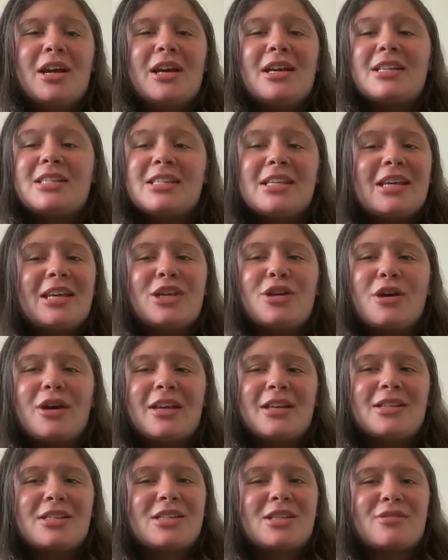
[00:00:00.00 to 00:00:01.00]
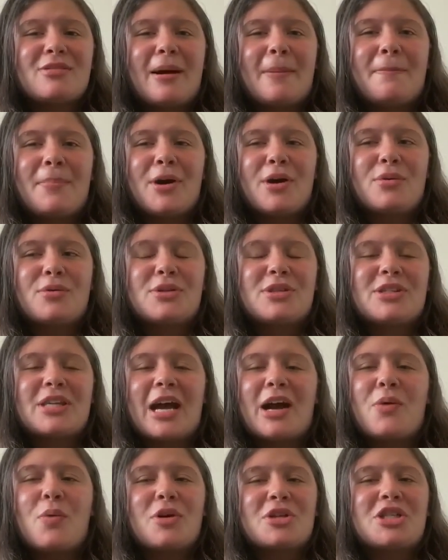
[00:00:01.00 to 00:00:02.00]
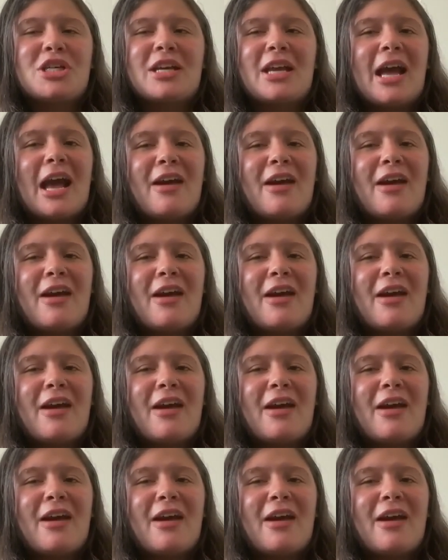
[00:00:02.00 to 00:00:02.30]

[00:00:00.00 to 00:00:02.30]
Seeing your Instagram posts and watching